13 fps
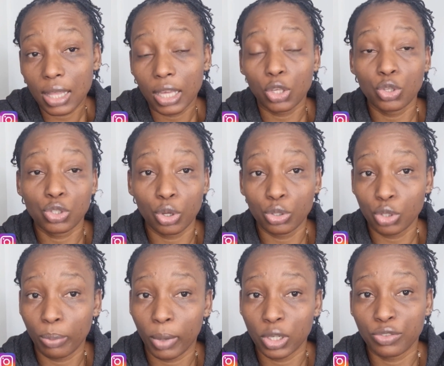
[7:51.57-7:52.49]
thank you so
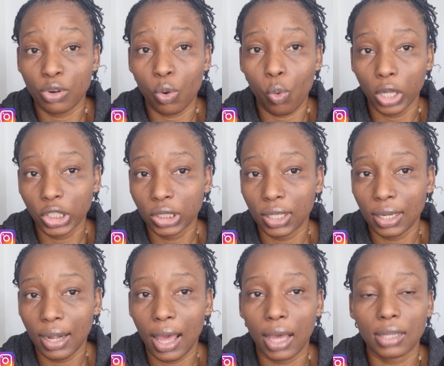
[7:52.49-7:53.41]
much for
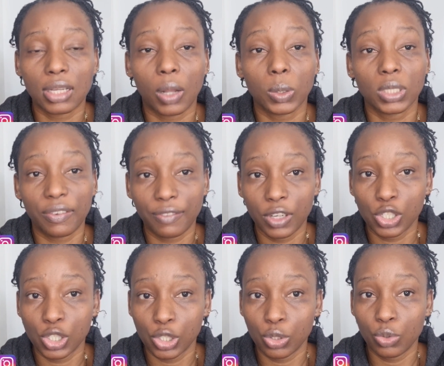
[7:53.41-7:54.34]
watching, and I'll definitely
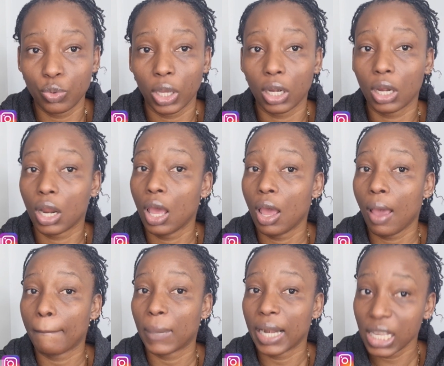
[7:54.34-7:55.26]
see you in
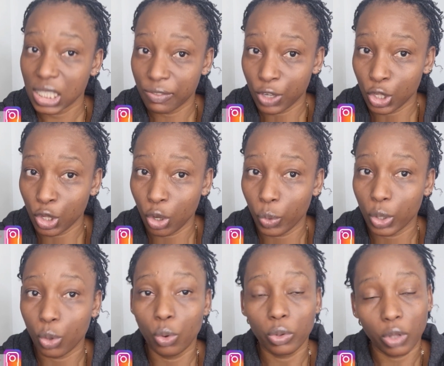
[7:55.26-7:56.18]
my next video with
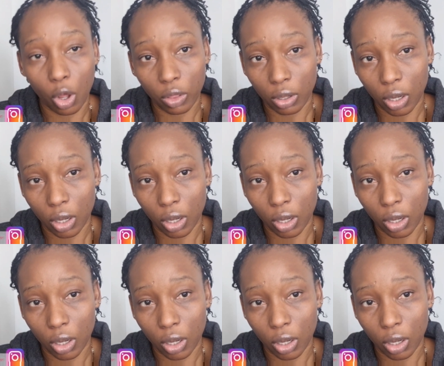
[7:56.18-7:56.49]
all the other